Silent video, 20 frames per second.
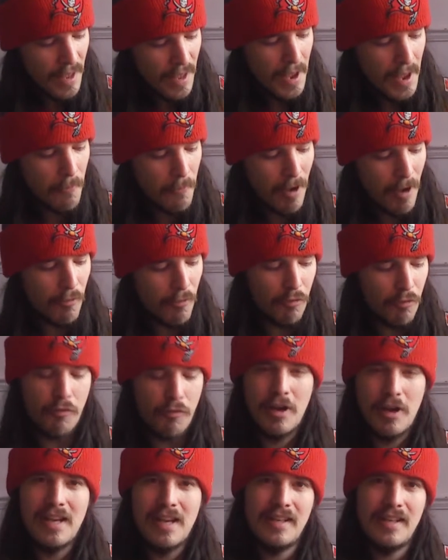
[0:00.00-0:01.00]
In round
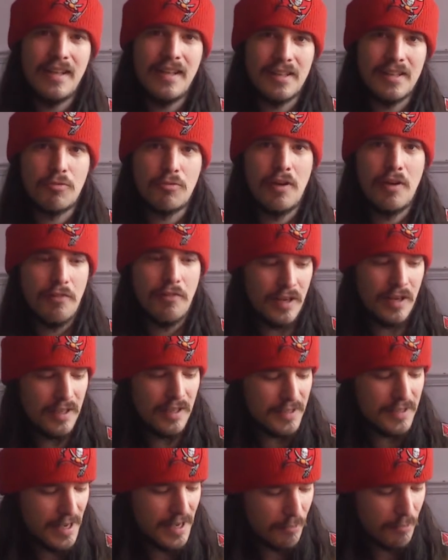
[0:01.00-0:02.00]
3, that's where I think
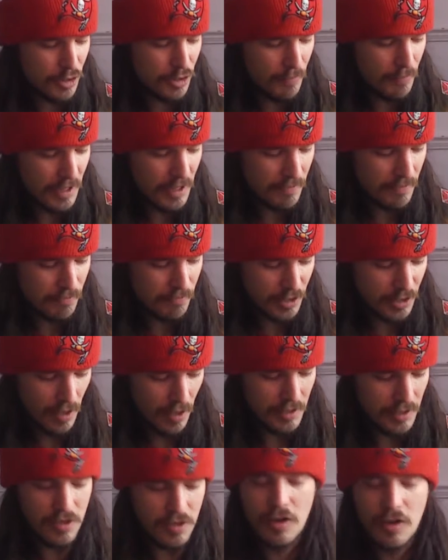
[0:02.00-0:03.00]
this team should be
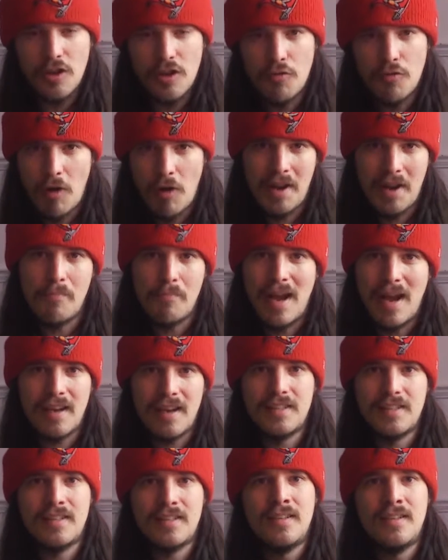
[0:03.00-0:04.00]
starting to look at the running backs.